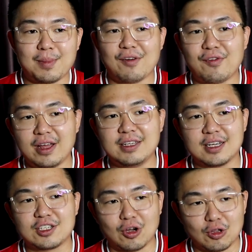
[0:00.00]
My friend
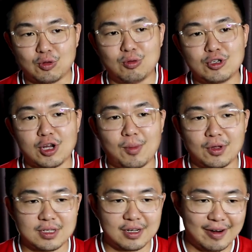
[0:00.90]
just got 2 shop
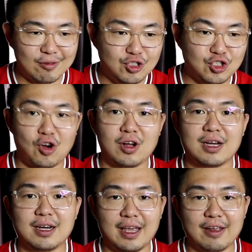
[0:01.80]
lots around
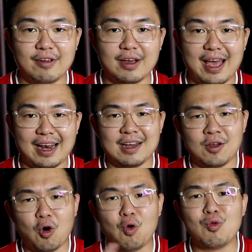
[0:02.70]
Jonker area at
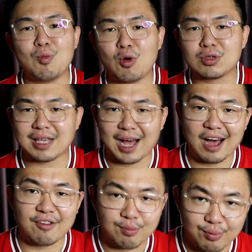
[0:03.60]
almost
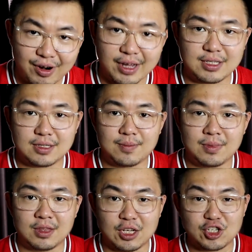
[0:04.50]
half price.
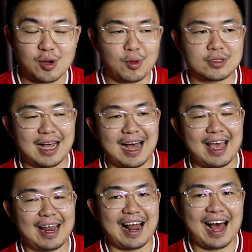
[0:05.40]
The shop lots are
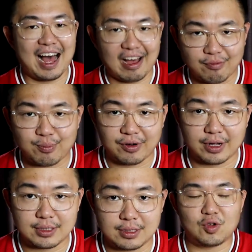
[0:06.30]
at half
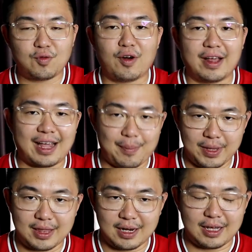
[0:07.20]
price. So for a
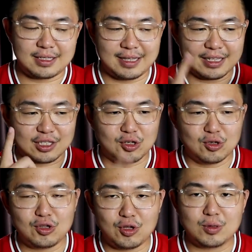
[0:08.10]
capitalist, that's
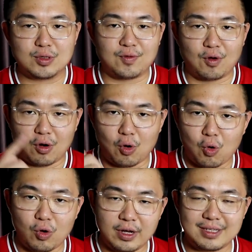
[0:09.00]
good news. For
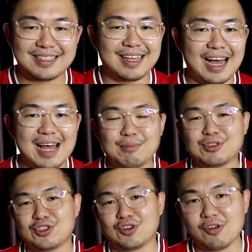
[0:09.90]
owners, I'm
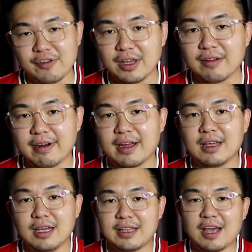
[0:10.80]
sorry, right?
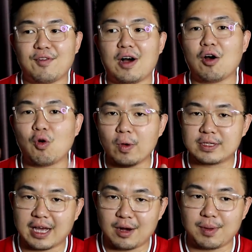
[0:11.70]
Therefore, I always
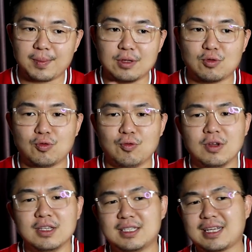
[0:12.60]
tell people to
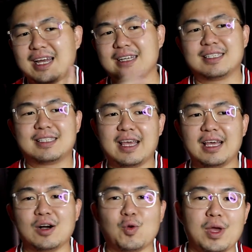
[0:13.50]
kind of
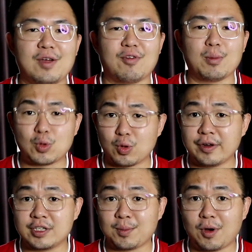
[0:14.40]
stay away from
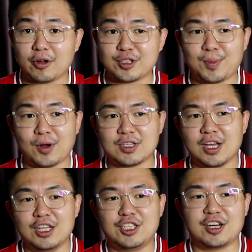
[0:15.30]
tourism hotspots,
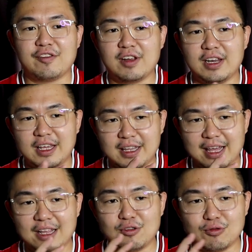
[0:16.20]
generally
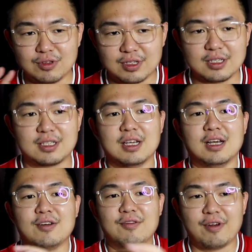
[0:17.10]
that uses
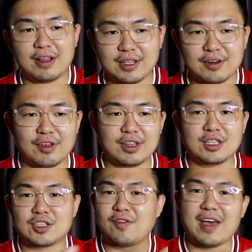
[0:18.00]
rental
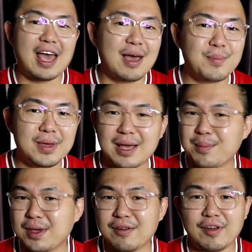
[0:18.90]
returns of
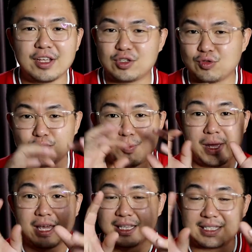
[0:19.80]
Airbnb rates to
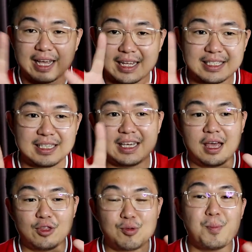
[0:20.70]
make it sexy
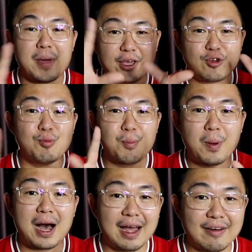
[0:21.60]
and to make you
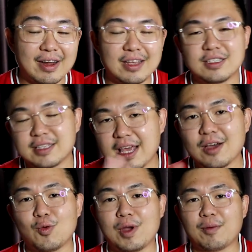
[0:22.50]
buy, right? Stay
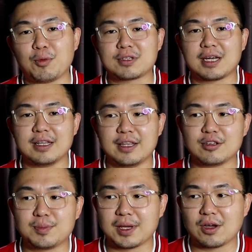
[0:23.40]
away from those kind of
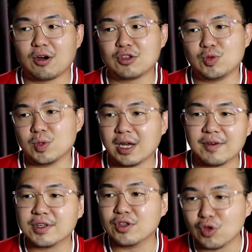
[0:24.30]
deals, because you will
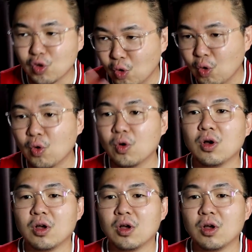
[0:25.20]
never know